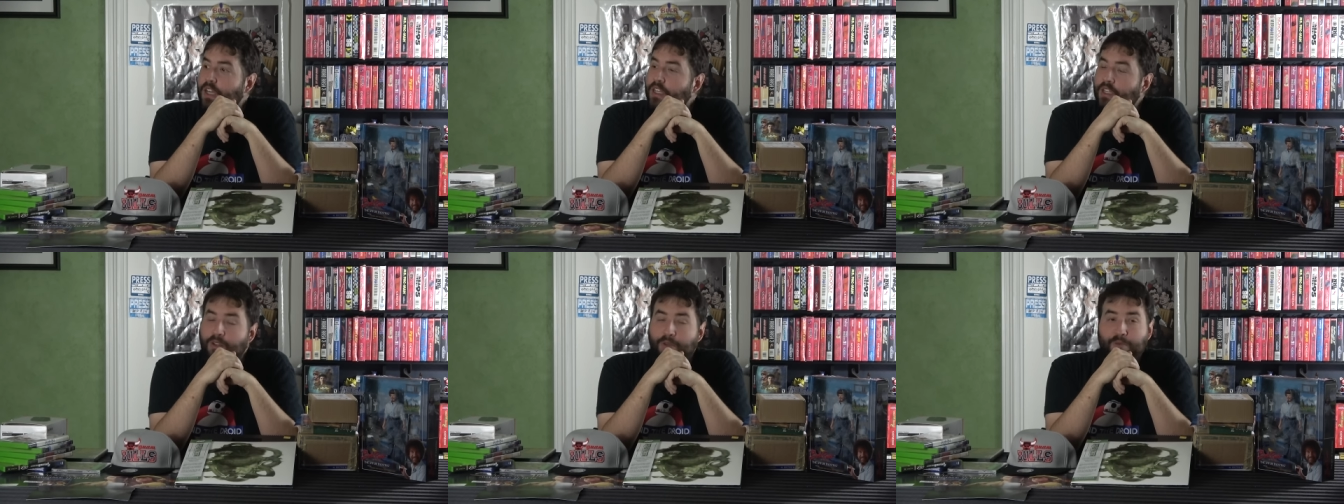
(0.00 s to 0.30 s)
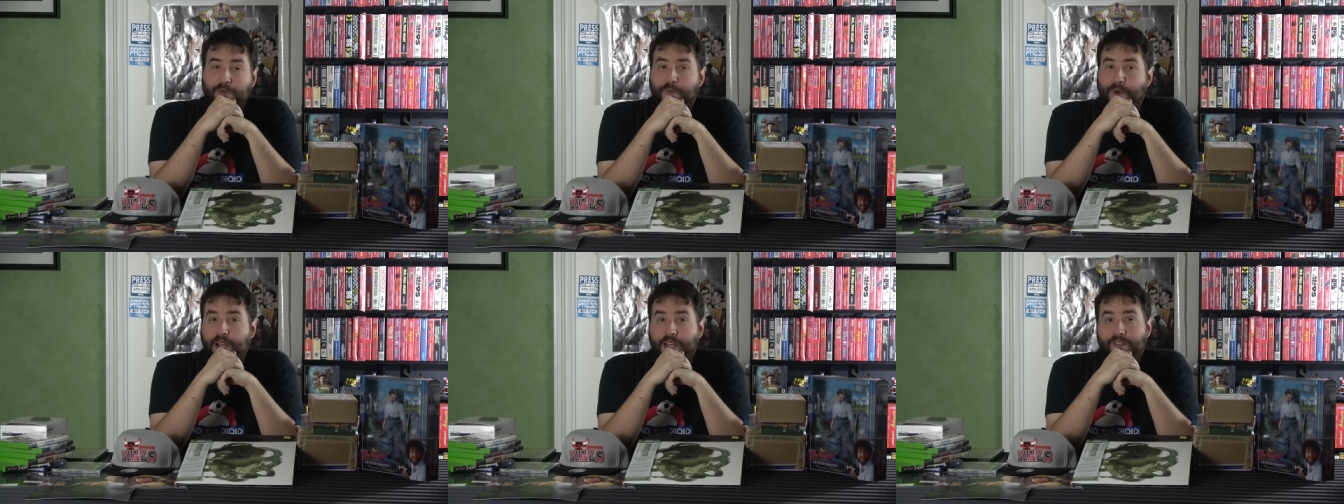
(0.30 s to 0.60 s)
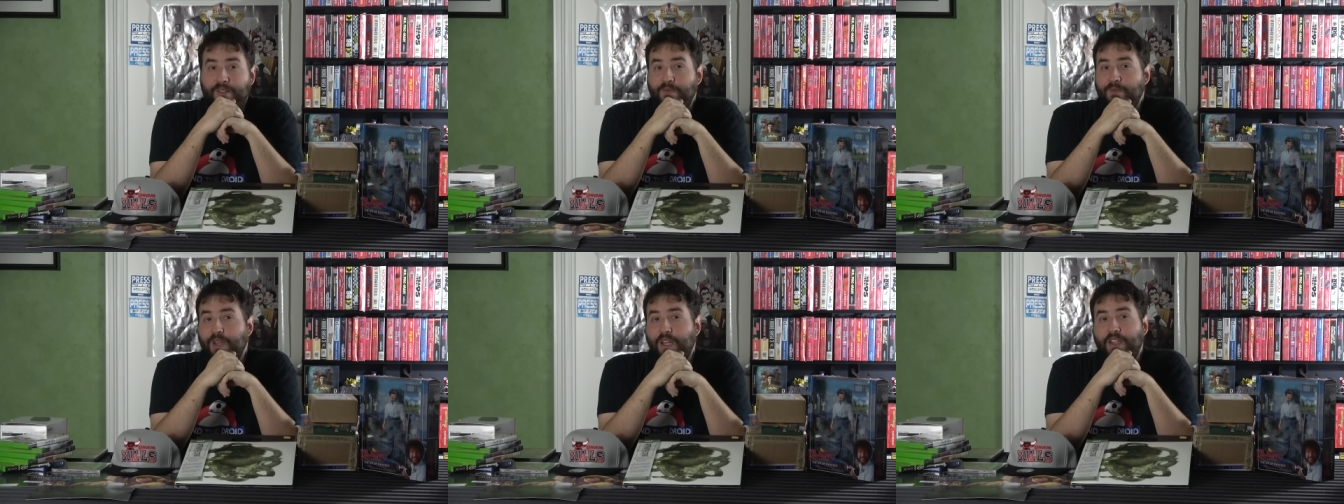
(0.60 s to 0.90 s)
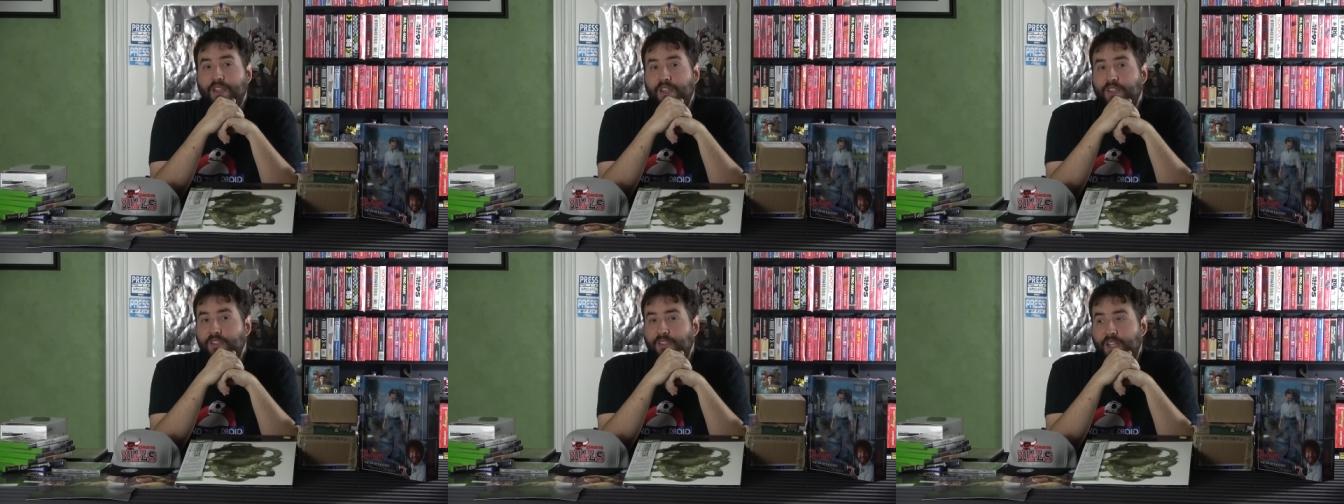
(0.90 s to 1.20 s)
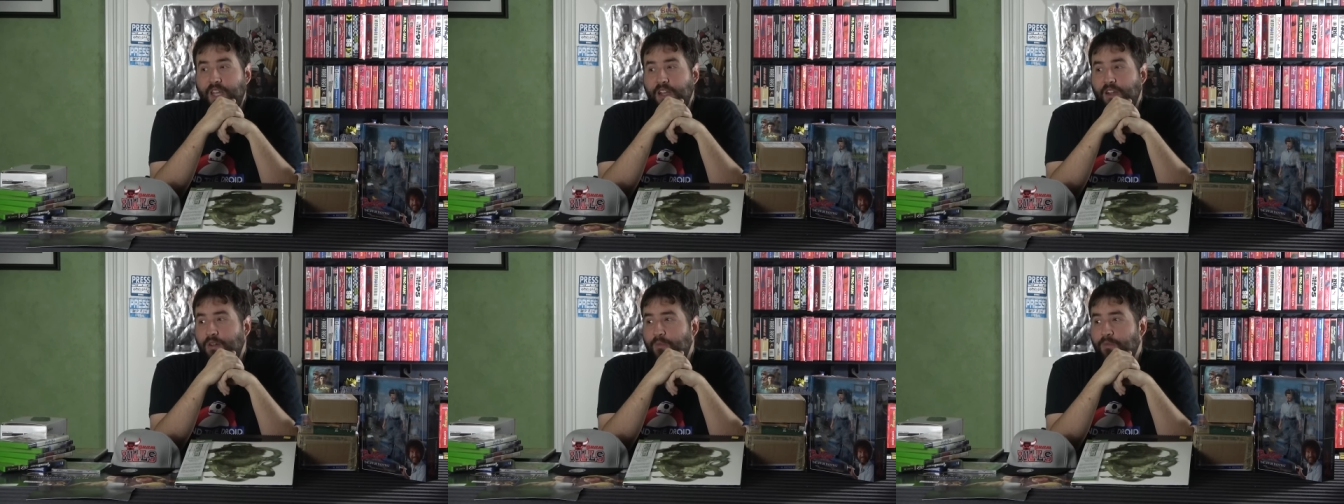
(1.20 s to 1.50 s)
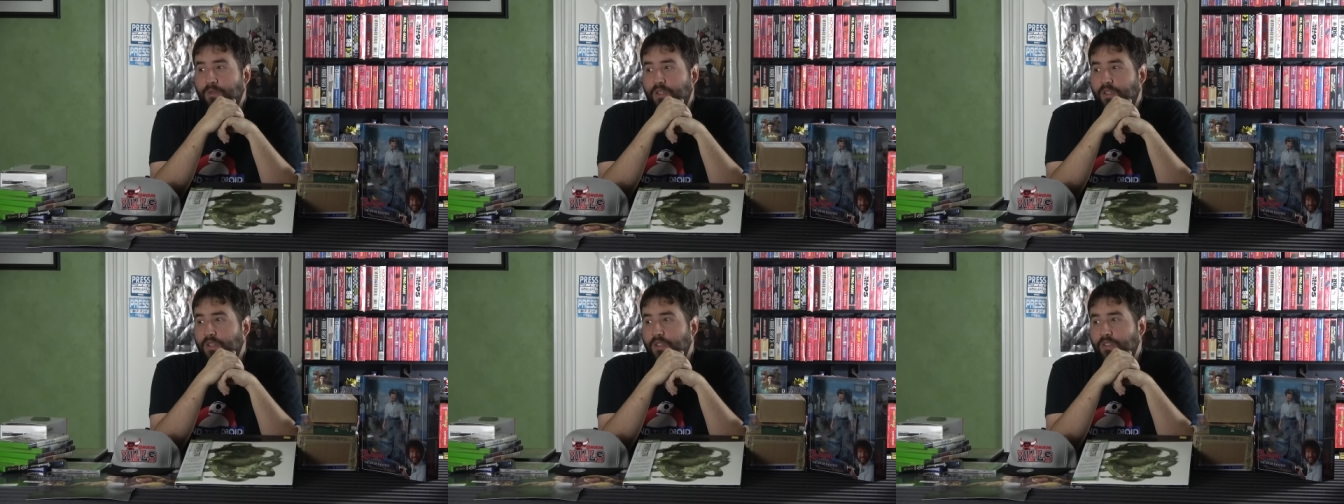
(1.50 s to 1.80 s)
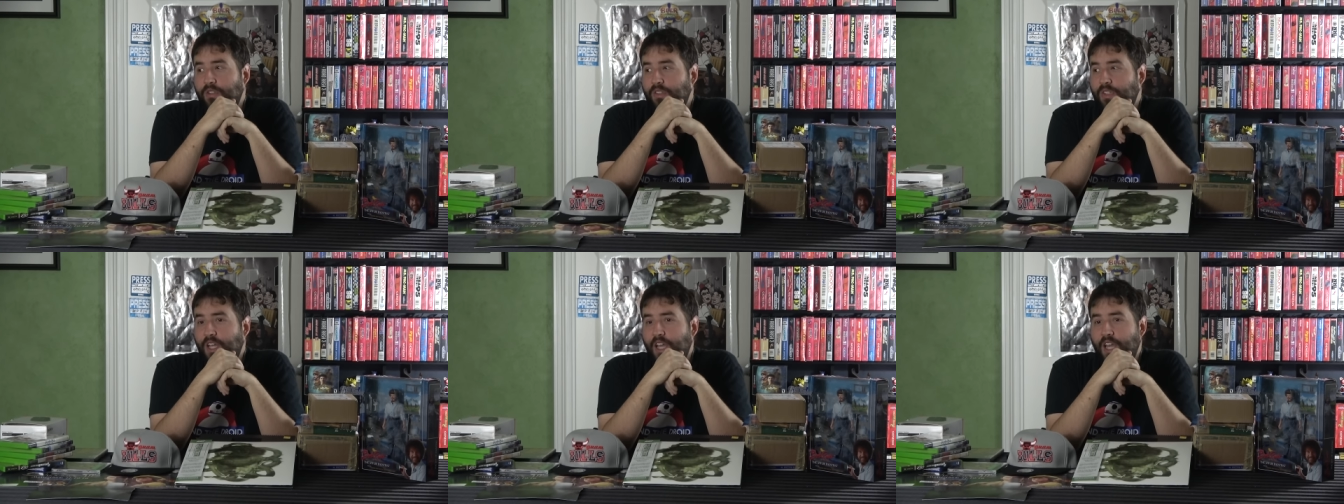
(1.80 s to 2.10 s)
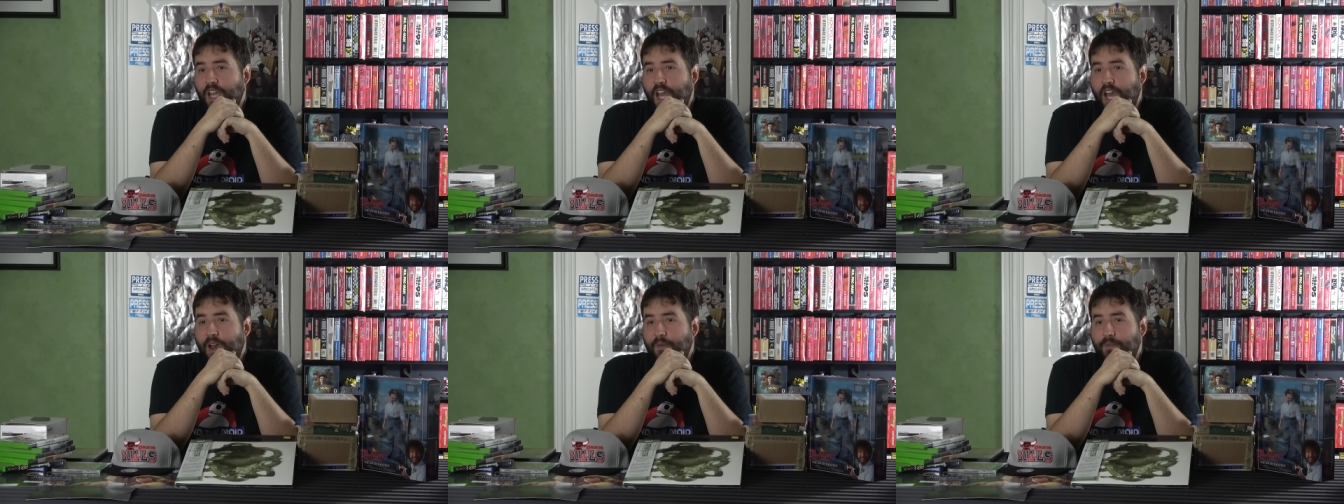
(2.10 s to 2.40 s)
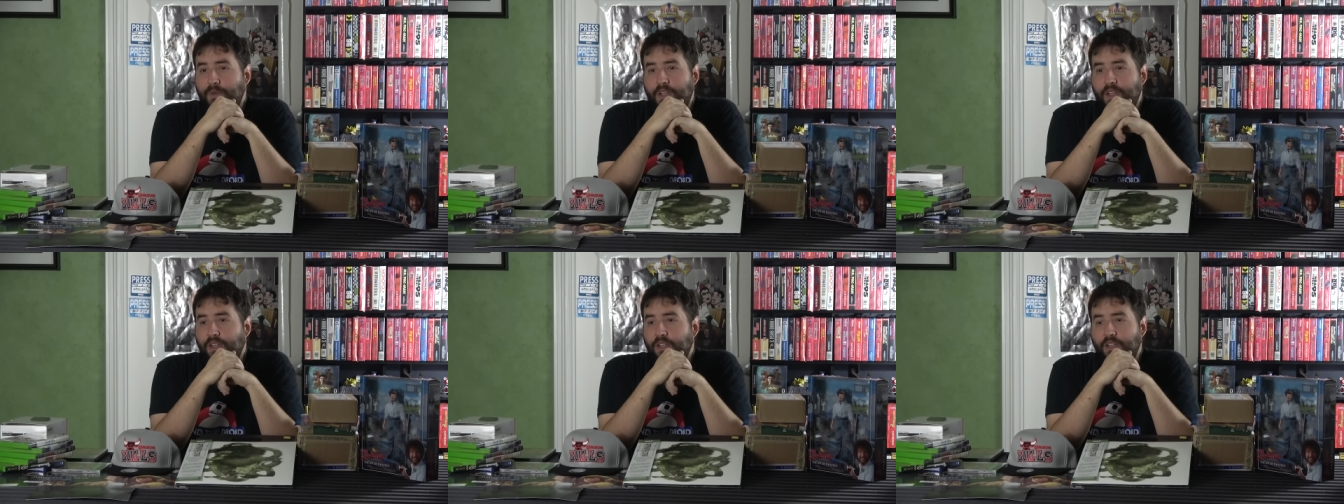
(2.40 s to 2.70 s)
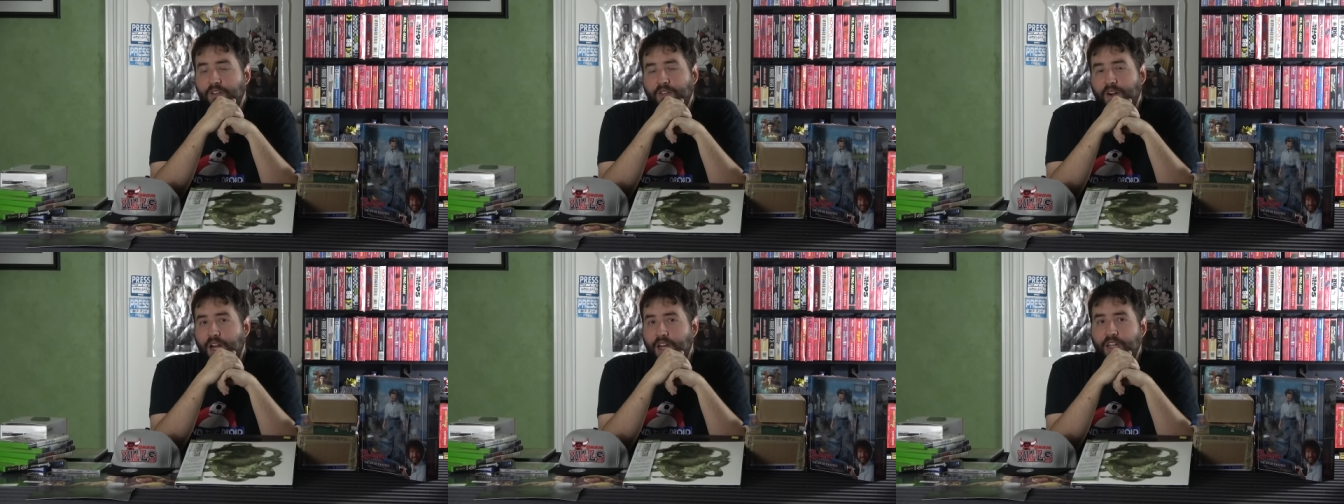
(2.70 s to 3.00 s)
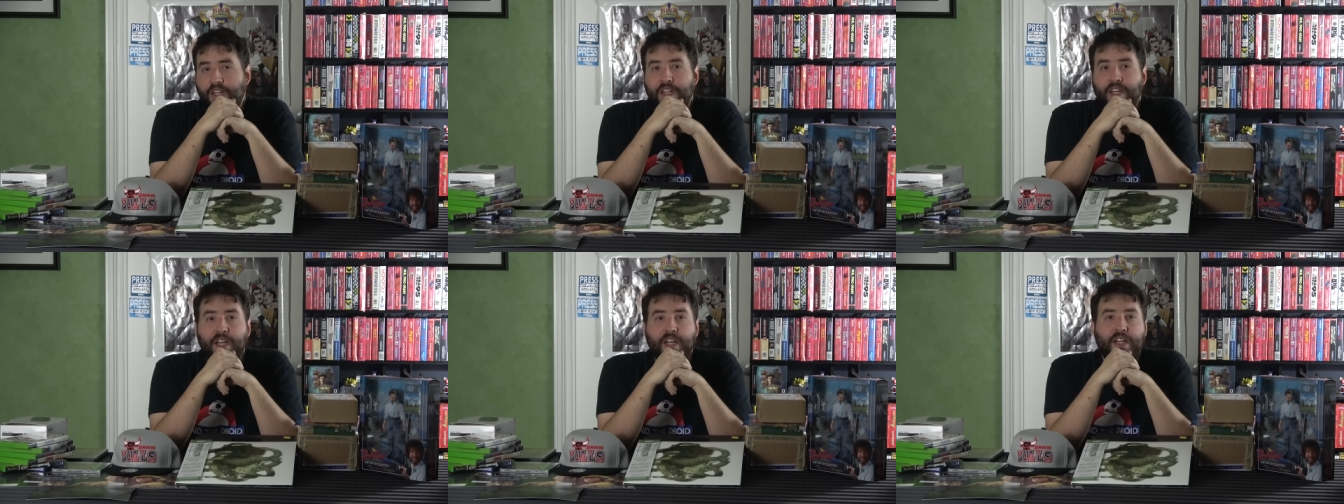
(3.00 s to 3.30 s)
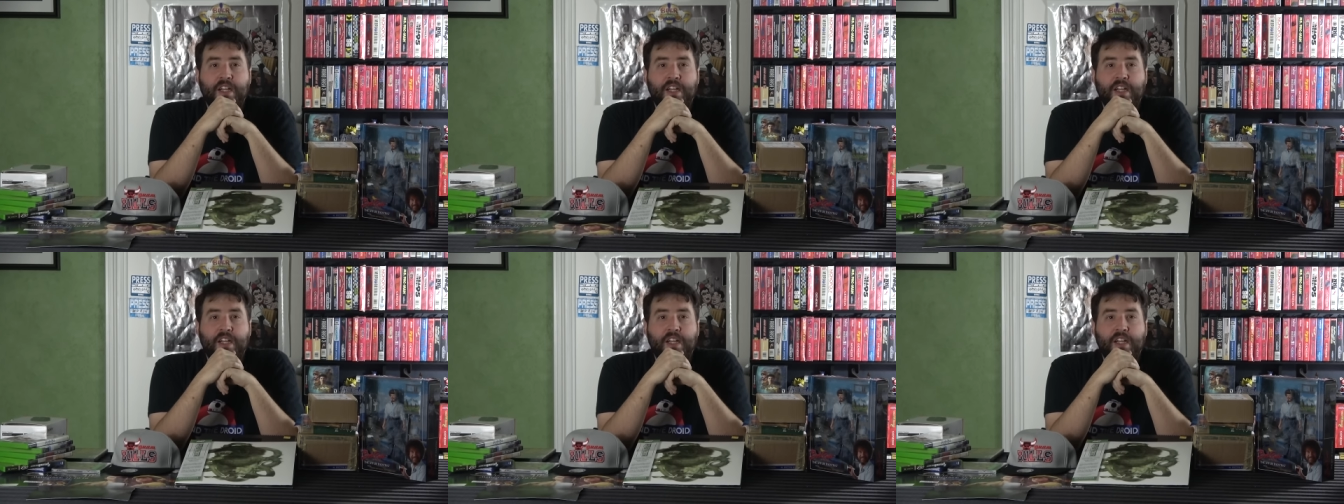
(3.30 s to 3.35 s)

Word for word: just reminds you, man, like stay humble and stay happy and try to